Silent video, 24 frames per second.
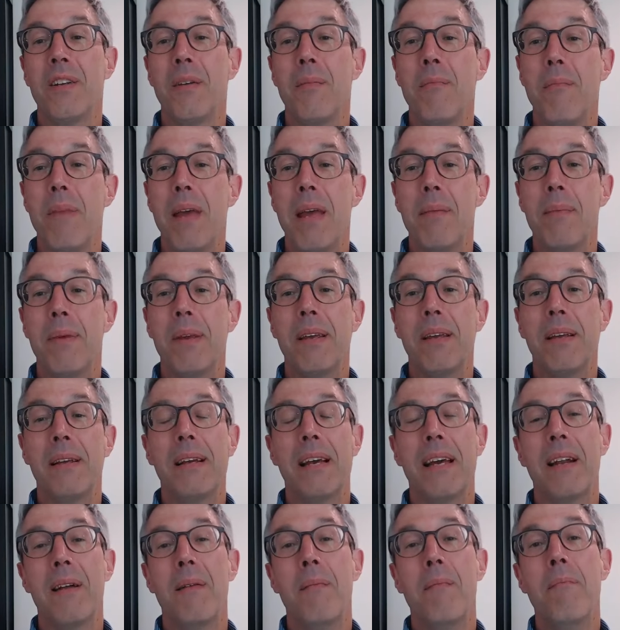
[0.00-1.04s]
maybe
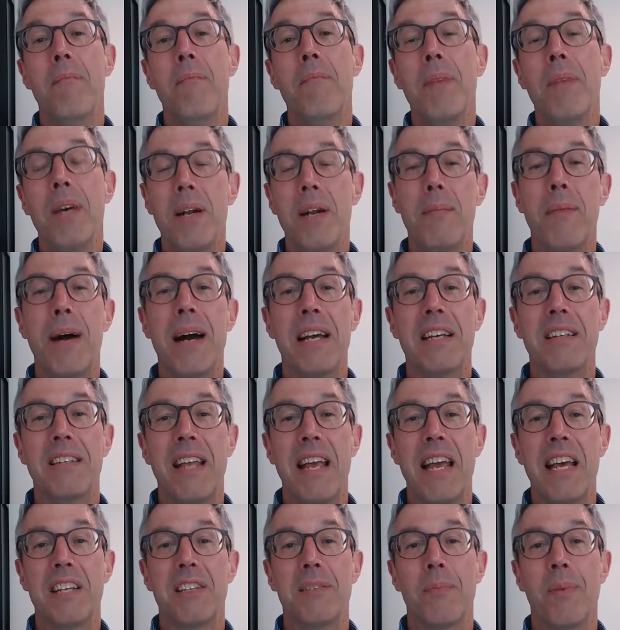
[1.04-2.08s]
kind of minimize
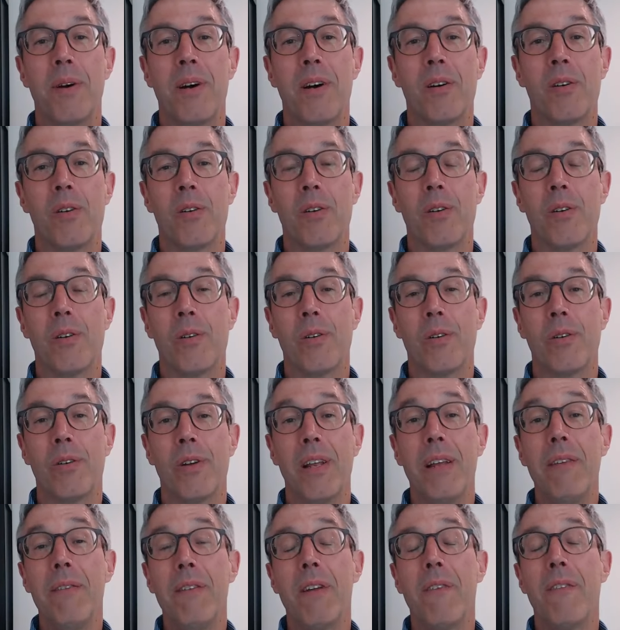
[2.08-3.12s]
asthma or
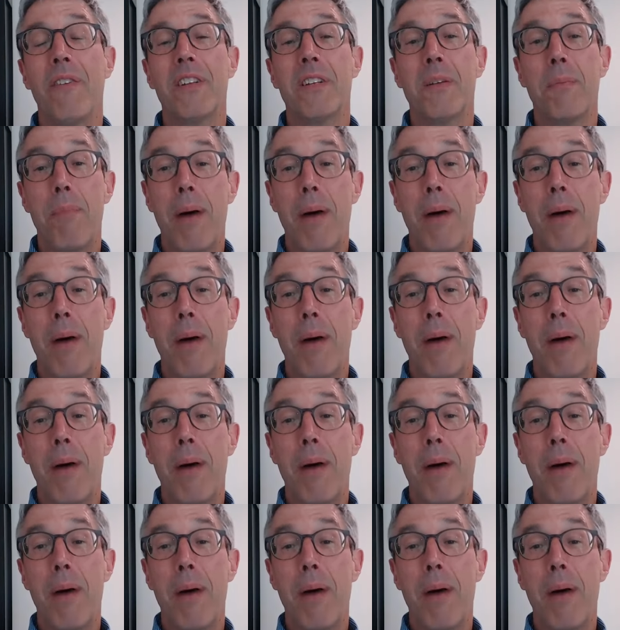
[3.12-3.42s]
even if it's